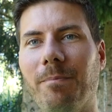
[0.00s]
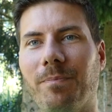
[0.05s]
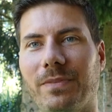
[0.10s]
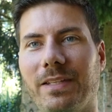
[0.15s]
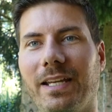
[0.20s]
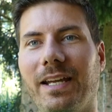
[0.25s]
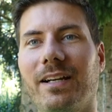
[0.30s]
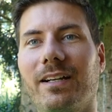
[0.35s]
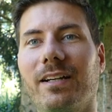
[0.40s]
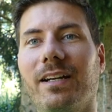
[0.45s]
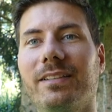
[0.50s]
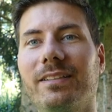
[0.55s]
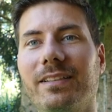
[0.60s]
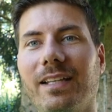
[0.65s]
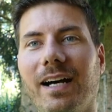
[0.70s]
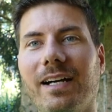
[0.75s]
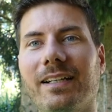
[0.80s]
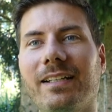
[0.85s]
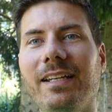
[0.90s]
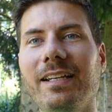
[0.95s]
They are
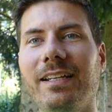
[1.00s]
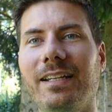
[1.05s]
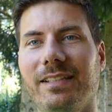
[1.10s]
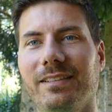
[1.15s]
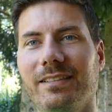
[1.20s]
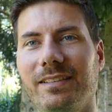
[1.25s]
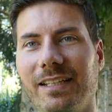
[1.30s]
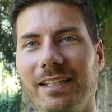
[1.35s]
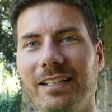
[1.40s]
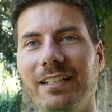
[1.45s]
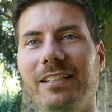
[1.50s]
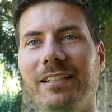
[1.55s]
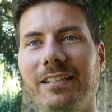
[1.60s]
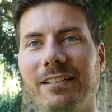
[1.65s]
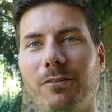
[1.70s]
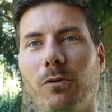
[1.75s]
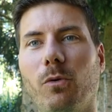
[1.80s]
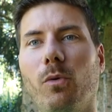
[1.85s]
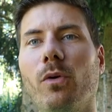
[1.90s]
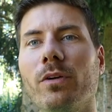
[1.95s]
attacking and killing
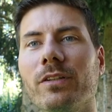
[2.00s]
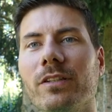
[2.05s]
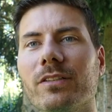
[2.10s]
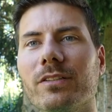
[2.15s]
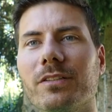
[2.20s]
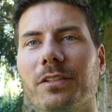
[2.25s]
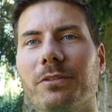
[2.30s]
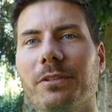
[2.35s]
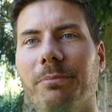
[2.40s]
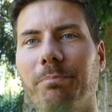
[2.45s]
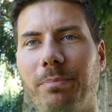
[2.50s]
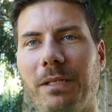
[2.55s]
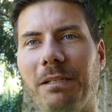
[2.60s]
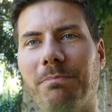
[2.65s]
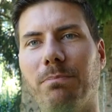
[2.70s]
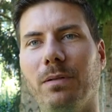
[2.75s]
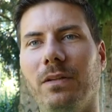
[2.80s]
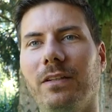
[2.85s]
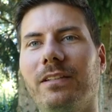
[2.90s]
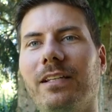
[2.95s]
ordinary people.